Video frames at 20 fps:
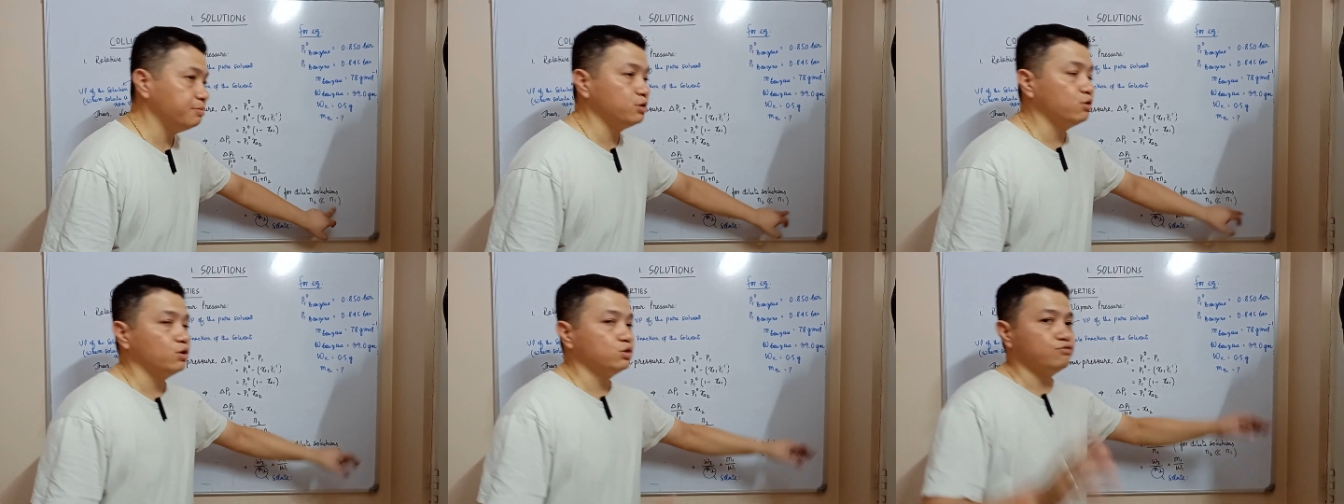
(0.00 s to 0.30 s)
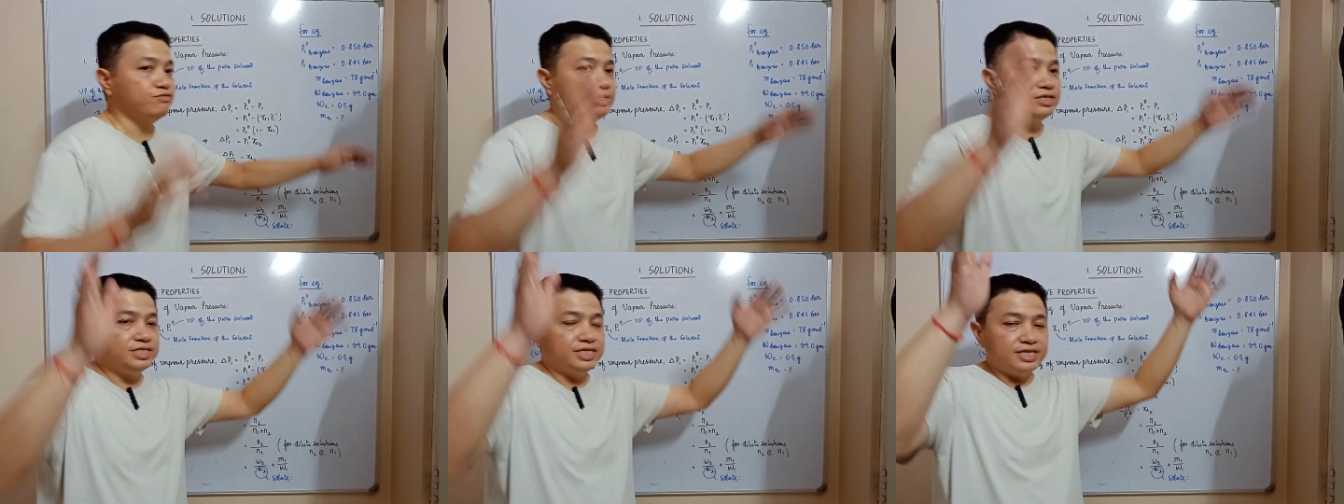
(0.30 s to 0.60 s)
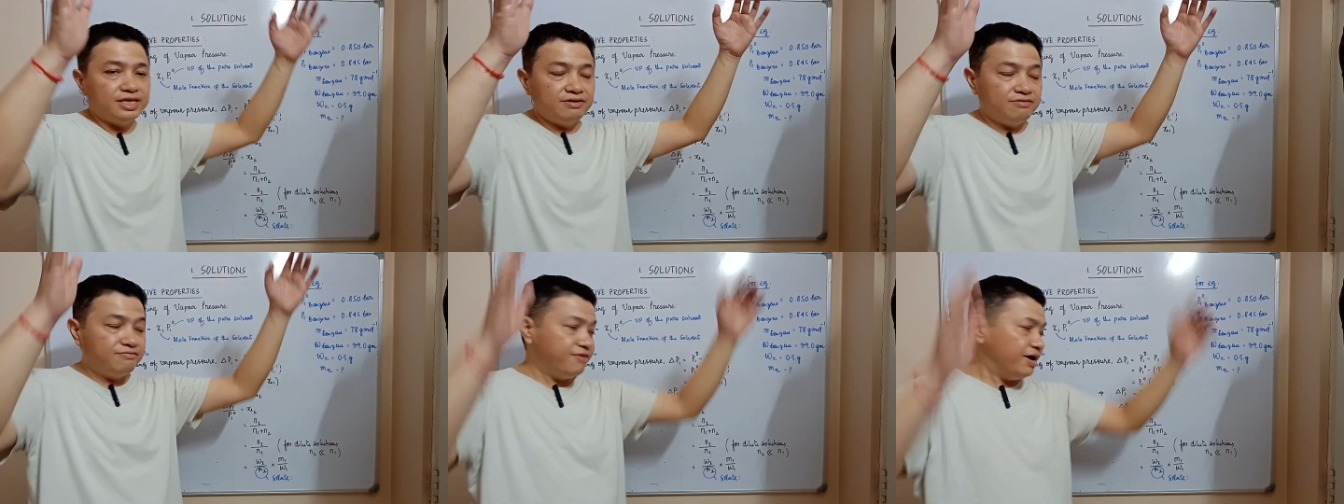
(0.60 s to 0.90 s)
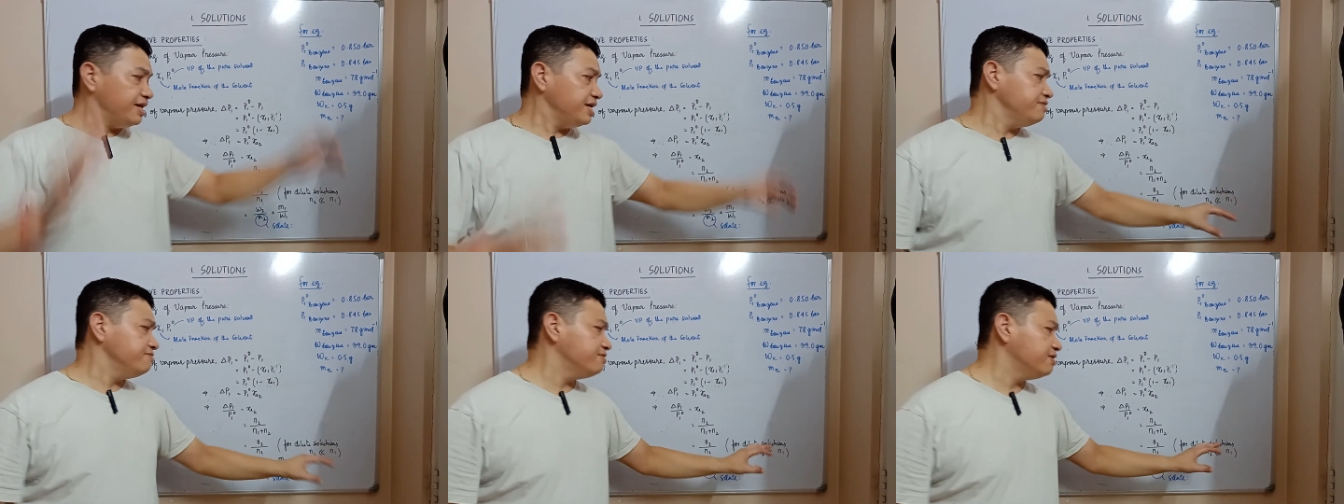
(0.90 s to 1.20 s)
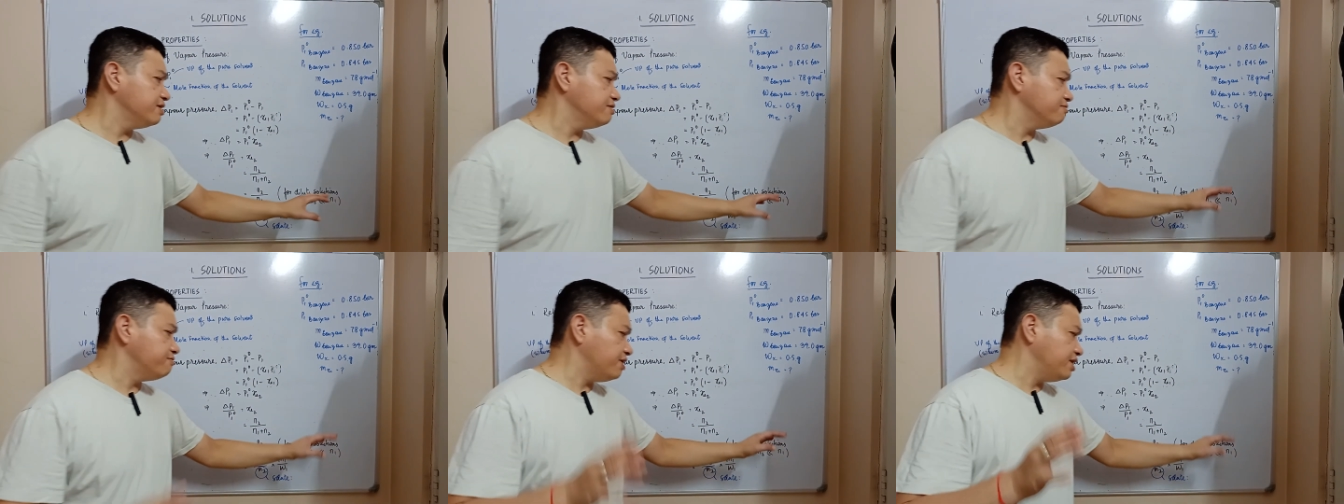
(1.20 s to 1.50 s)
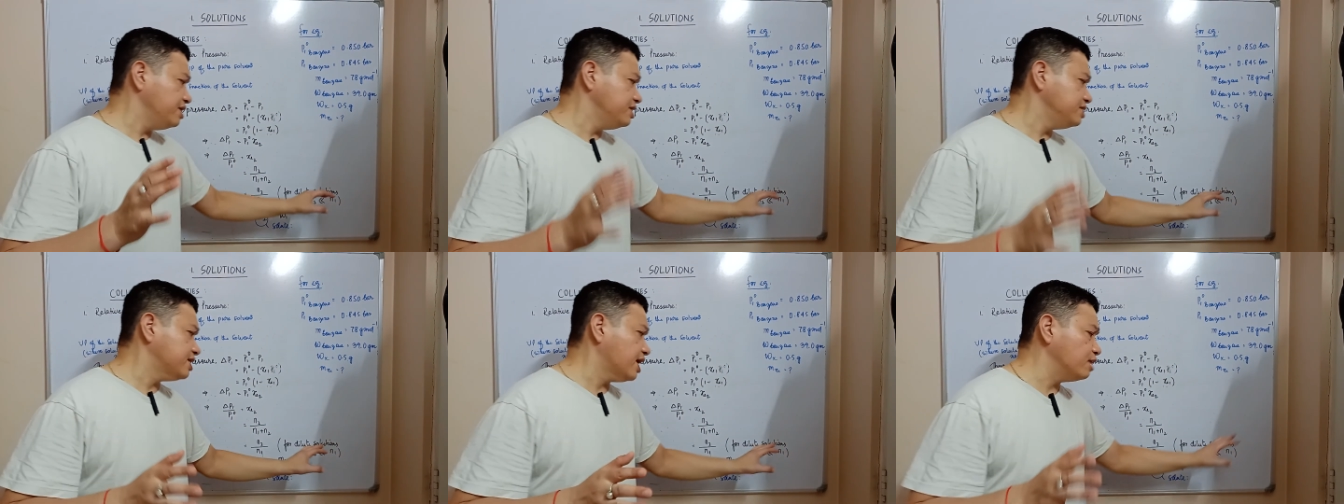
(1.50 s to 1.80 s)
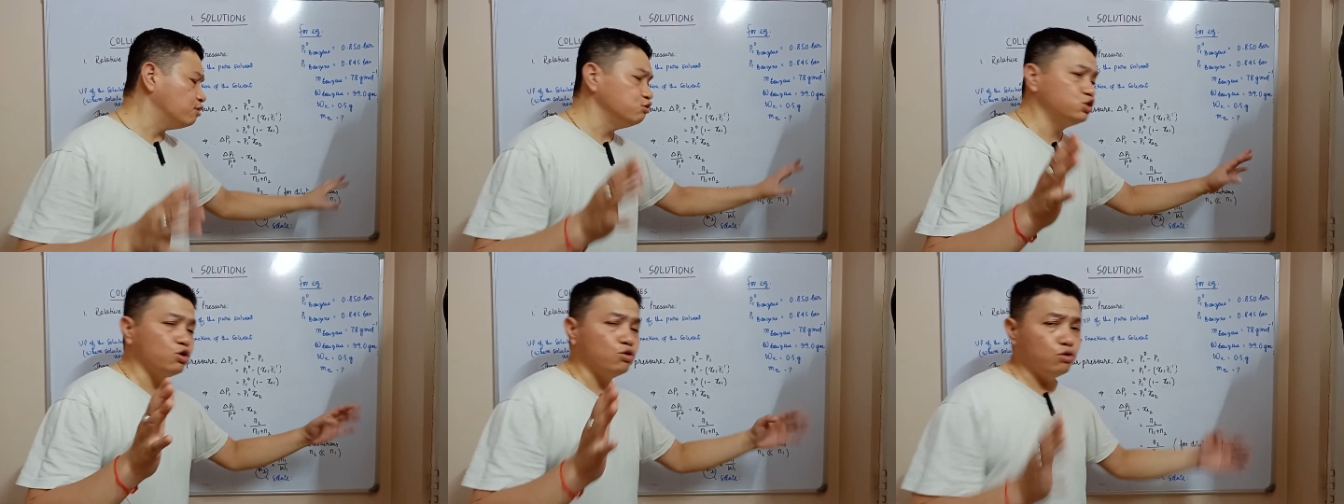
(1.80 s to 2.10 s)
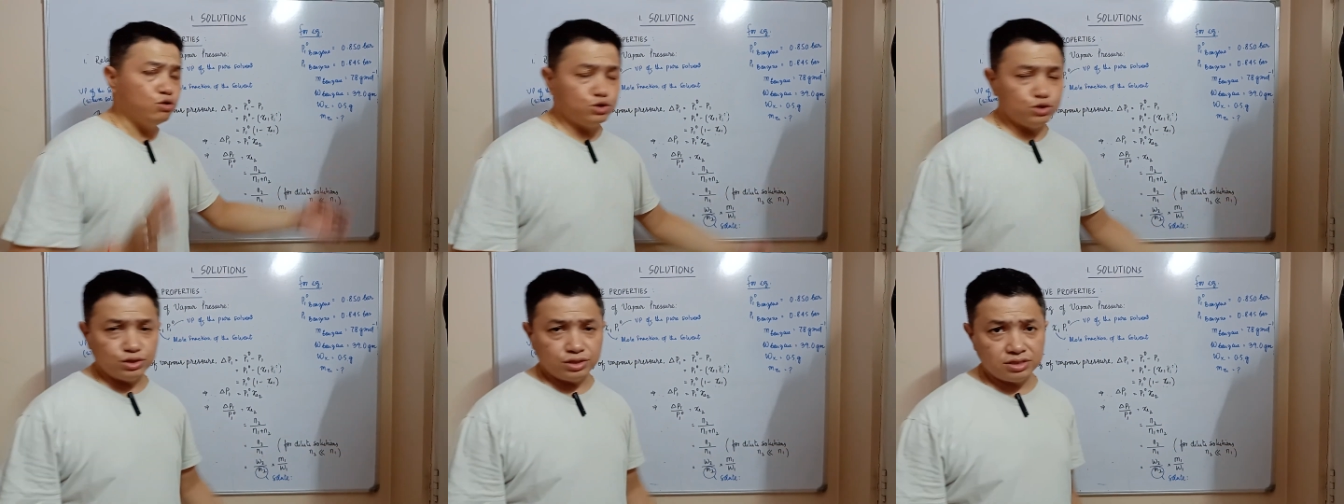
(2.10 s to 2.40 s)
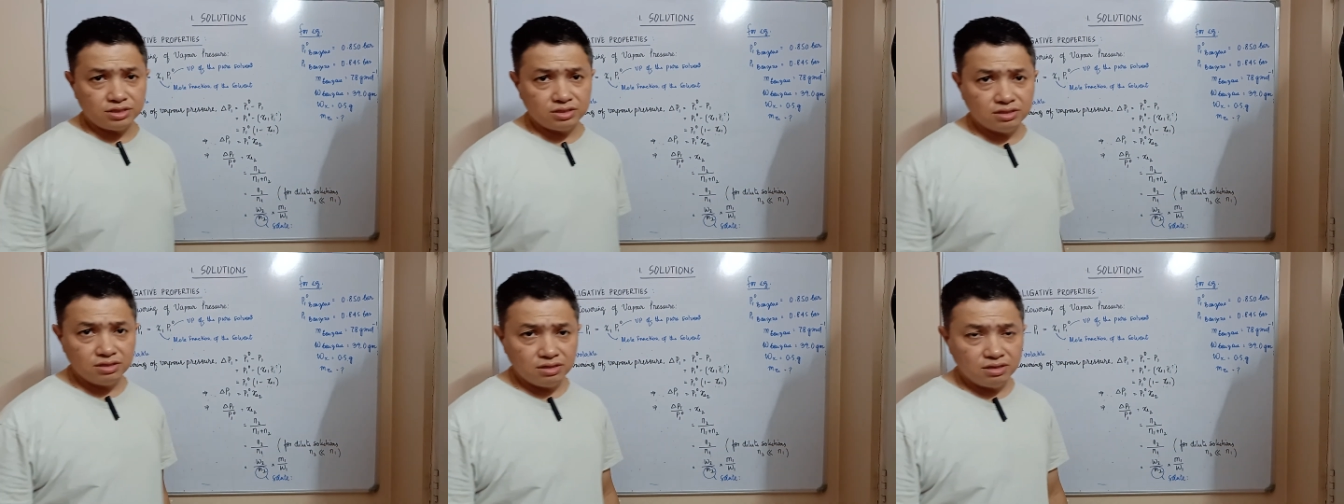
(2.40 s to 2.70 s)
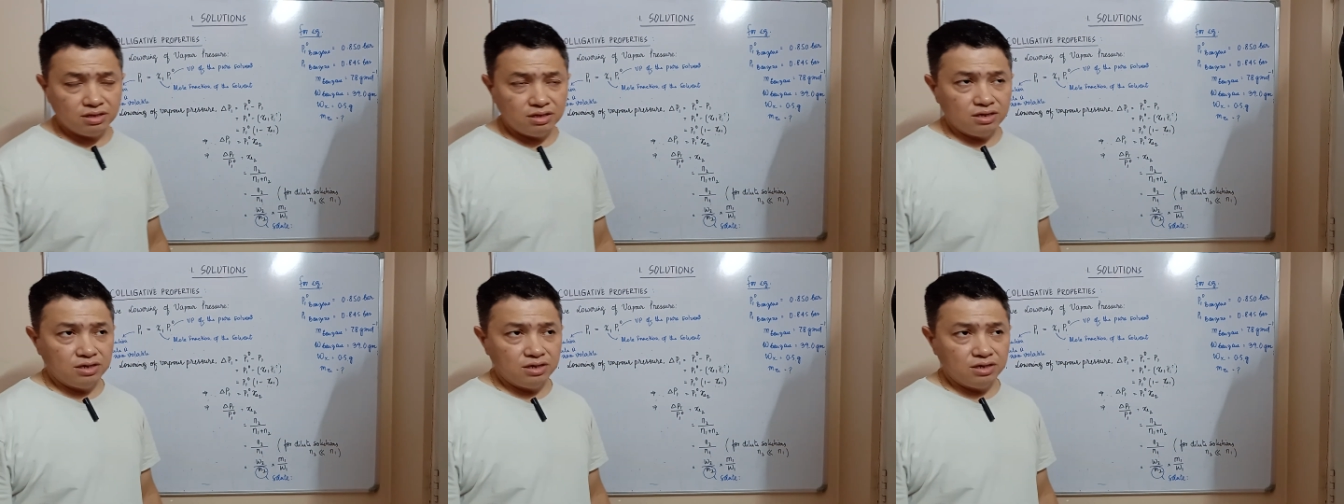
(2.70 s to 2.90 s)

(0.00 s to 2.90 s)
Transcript: because we are taking very dilute solutions.